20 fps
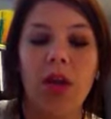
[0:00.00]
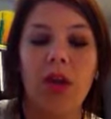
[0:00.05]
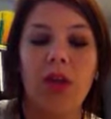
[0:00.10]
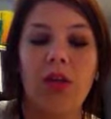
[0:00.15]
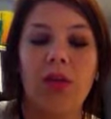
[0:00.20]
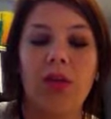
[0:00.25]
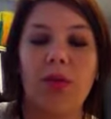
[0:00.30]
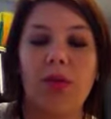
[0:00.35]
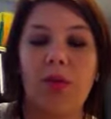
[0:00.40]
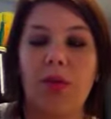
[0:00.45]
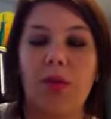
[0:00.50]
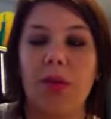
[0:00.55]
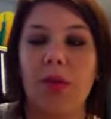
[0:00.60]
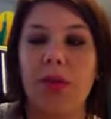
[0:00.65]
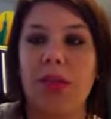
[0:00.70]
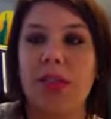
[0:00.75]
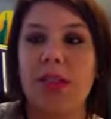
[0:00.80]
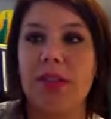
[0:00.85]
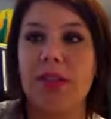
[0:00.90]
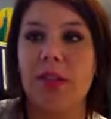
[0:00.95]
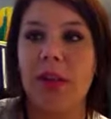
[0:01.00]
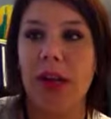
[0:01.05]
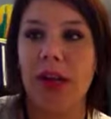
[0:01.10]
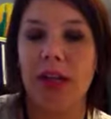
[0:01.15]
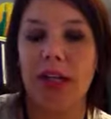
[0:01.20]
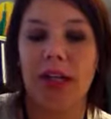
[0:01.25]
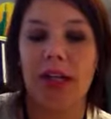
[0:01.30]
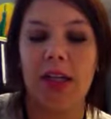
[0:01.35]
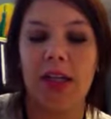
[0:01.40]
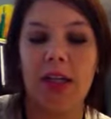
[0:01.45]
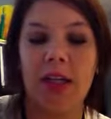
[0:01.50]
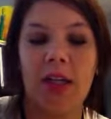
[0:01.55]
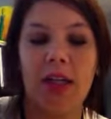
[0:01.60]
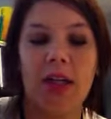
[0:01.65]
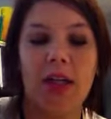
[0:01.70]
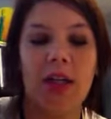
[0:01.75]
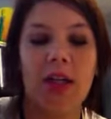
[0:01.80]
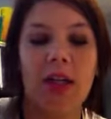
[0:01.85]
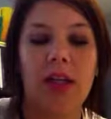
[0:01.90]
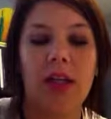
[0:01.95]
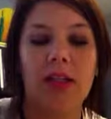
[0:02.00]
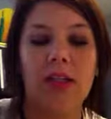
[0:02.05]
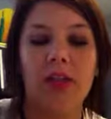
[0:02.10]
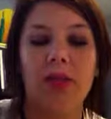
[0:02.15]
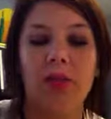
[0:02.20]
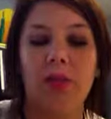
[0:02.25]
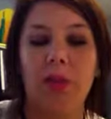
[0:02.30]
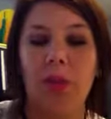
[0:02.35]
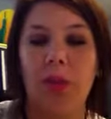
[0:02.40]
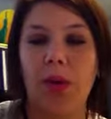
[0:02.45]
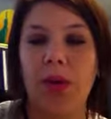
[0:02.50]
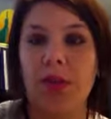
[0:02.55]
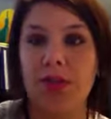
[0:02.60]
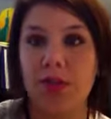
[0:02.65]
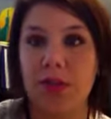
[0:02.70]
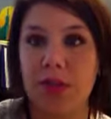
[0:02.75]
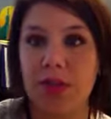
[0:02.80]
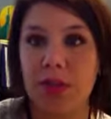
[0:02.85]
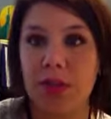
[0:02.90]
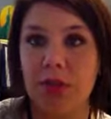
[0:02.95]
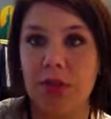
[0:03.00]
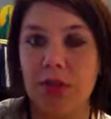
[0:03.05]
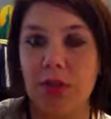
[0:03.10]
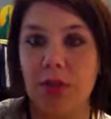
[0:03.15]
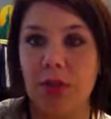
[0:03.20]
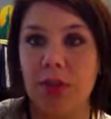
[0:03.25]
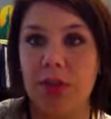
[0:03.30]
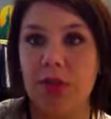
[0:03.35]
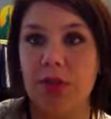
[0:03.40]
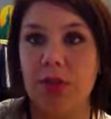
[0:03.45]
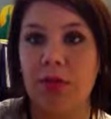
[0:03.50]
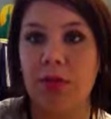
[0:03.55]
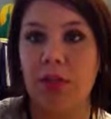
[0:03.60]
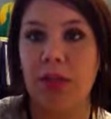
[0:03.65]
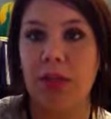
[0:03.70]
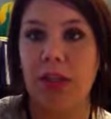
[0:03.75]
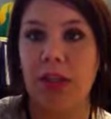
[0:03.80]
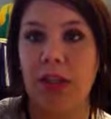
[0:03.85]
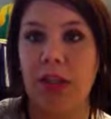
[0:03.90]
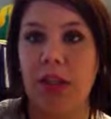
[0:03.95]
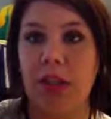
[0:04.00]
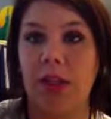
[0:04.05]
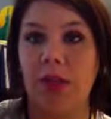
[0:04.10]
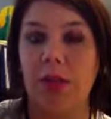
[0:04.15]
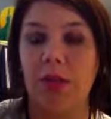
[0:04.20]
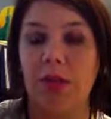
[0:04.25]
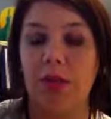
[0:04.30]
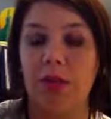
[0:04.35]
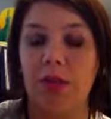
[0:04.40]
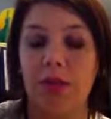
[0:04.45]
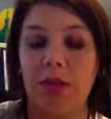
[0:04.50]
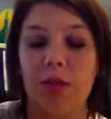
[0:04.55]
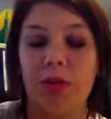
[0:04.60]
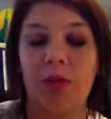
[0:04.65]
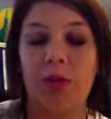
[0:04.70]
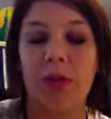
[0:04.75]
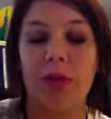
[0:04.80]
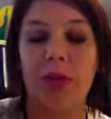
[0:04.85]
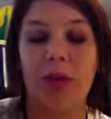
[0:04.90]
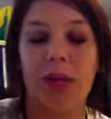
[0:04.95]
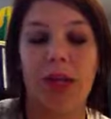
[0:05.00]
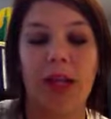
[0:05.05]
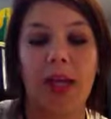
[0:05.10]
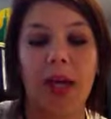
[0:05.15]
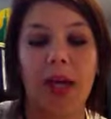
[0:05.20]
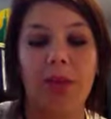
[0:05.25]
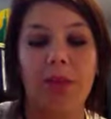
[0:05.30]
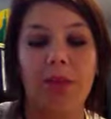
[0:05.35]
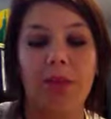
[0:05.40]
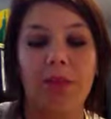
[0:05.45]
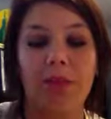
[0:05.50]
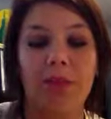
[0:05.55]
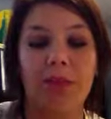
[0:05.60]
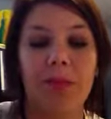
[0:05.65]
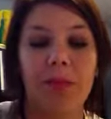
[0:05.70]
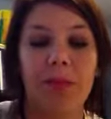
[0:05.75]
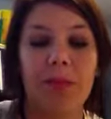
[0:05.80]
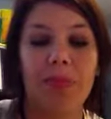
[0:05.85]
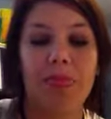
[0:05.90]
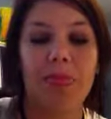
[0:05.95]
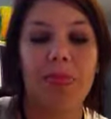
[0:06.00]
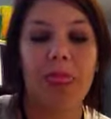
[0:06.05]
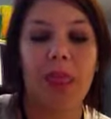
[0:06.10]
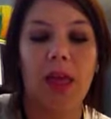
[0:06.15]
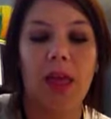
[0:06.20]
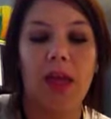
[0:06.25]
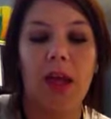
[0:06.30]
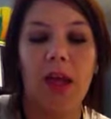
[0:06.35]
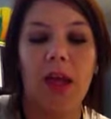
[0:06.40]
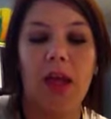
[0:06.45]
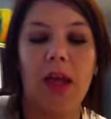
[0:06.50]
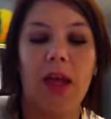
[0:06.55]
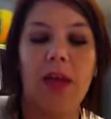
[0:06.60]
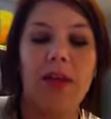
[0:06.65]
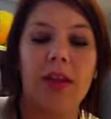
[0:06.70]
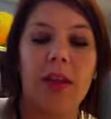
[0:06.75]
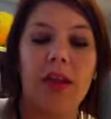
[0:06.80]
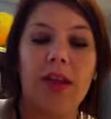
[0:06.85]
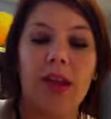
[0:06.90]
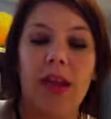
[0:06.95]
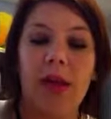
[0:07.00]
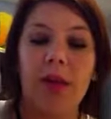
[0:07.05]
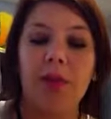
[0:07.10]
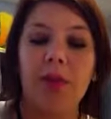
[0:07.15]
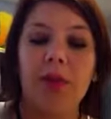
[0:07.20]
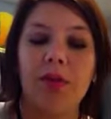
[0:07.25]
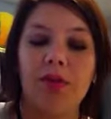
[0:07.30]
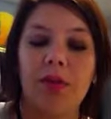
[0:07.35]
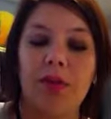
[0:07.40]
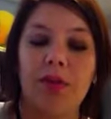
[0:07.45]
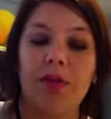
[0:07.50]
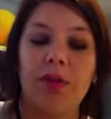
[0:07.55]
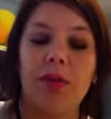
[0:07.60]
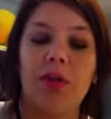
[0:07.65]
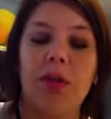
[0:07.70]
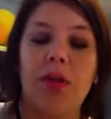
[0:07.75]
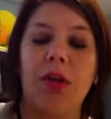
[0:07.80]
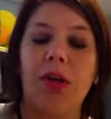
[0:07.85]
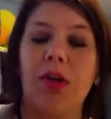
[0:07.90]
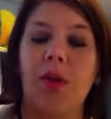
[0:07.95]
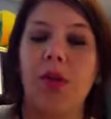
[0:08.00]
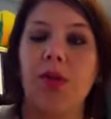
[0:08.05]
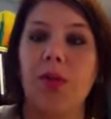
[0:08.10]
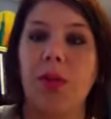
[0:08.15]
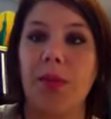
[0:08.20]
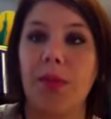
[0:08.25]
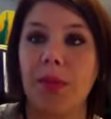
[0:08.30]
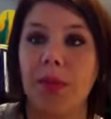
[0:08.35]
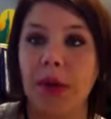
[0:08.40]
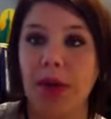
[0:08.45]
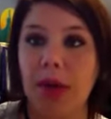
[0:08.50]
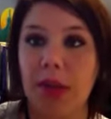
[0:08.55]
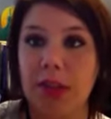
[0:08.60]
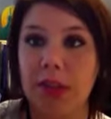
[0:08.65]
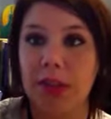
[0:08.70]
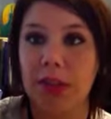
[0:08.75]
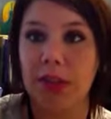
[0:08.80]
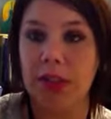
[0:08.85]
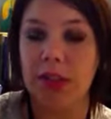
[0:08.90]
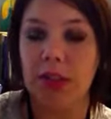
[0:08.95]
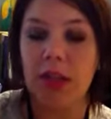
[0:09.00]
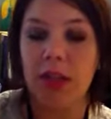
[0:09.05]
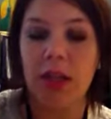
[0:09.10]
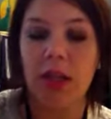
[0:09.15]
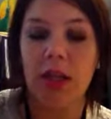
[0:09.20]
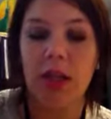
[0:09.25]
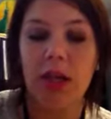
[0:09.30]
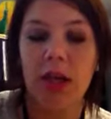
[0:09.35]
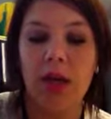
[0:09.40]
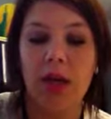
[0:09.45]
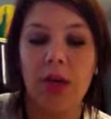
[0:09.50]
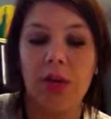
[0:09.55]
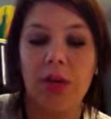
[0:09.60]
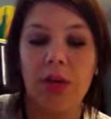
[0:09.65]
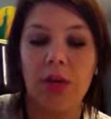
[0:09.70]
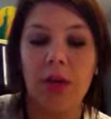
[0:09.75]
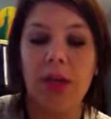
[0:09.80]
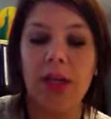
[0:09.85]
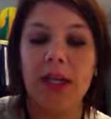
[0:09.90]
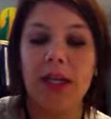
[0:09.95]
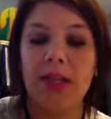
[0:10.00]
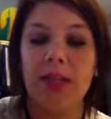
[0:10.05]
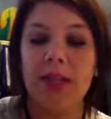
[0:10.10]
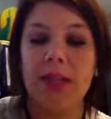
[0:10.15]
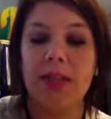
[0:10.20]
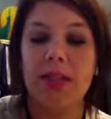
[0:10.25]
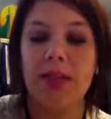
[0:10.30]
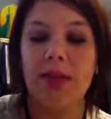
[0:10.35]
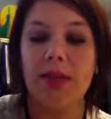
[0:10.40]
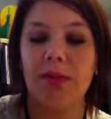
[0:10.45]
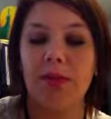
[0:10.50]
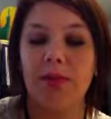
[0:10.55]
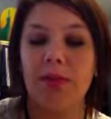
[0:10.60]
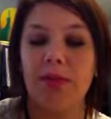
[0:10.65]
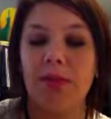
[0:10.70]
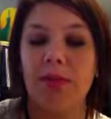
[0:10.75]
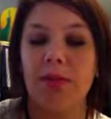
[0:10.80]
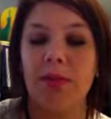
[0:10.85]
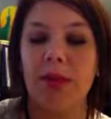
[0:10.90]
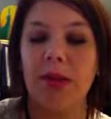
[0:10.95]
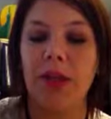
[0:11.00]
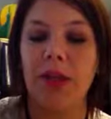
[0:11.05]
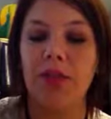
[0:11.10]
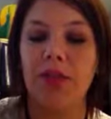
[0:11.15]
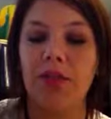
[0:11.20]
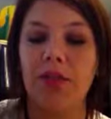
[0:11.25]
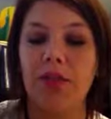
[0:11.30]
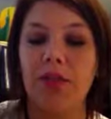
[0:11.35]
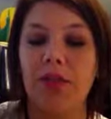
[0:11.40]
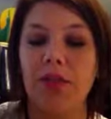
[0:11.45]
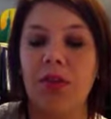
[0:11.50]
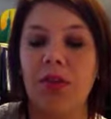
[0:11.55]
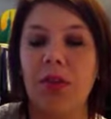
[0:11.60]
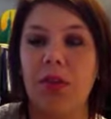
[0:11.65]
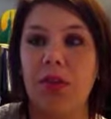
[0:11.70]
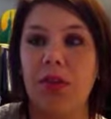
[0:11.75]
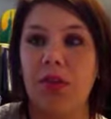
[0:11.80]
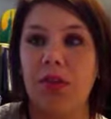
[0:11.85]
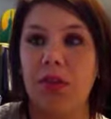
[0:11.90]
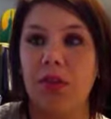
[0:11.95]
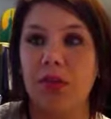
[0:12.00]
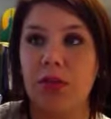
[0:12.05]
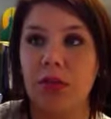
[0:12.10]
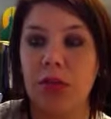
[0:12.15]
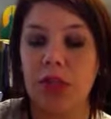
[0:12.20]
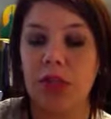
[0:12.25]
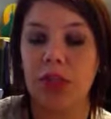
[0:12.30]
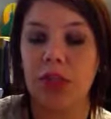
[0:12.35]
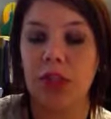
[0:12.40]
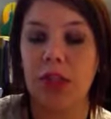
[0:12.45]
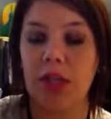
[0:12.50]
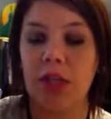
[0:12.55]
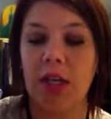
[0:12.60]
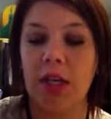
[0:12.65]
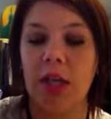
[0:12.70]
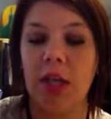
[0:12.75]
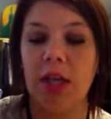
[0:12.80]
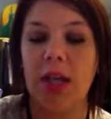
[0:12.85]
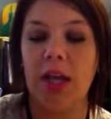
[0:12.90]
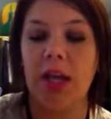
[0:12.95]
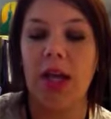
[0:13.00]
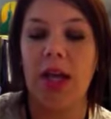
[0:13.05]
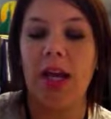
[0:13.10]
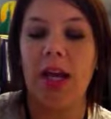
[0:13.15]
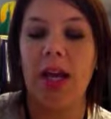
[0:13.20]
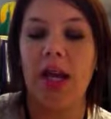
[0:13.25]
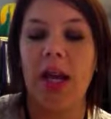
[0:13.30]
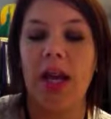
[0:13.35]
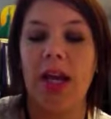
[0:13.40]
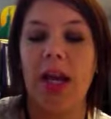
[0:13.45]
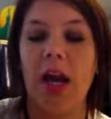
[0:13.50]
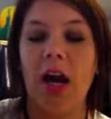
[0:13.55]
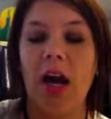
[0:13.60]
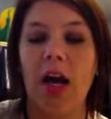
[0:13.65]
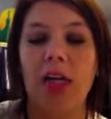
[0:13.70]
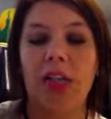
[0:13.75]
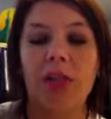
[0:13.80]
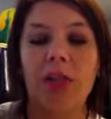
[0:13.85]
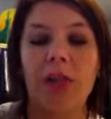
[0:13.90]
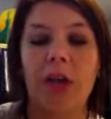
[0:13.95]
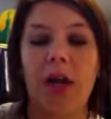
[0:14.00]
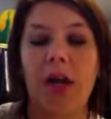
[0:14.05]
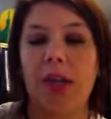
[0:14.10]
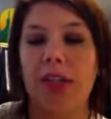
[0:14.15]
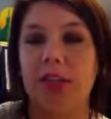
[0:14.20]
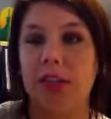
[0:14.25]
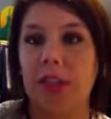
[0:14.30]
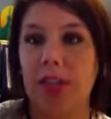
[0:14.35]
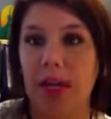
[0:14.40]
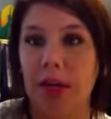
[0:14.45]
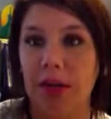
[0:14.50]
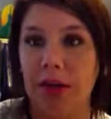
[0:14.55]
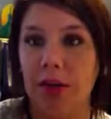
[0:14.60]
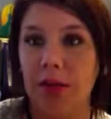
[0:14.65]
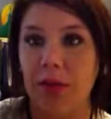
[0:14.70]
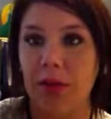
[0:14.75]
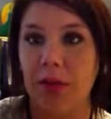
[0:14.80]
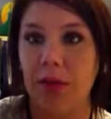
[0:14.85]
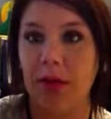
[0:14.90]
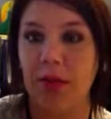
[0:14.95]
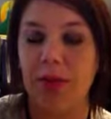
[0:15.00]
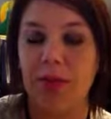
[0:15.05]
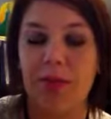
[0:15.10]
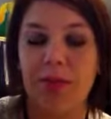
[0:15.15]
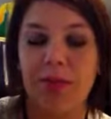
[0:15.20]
The room was divided into boys versus girls for the review Jeopardy game. The game reviewed reproduction, breeds, beef, nutrition, and had a hodgepodge category.